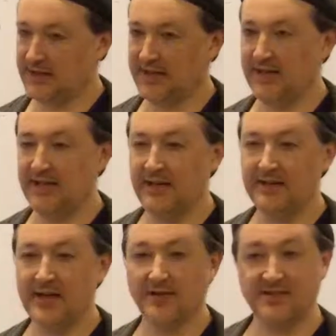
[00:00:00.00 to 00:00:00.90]
E
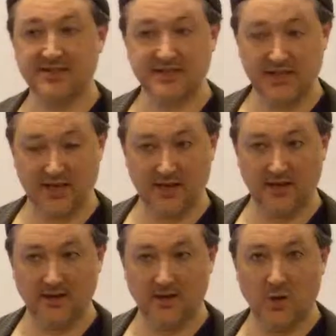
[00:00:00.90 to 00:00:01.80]
down to C
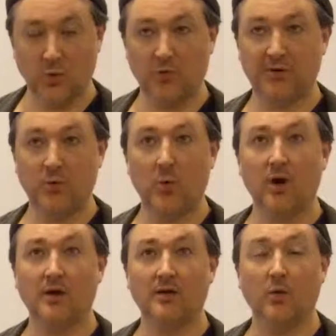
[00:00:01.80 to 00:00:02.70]
would be
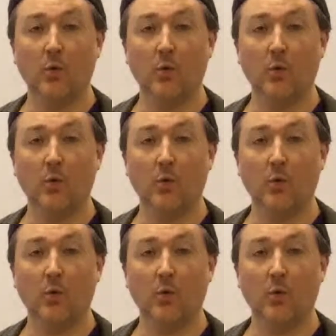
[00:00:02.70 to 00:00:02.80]
1,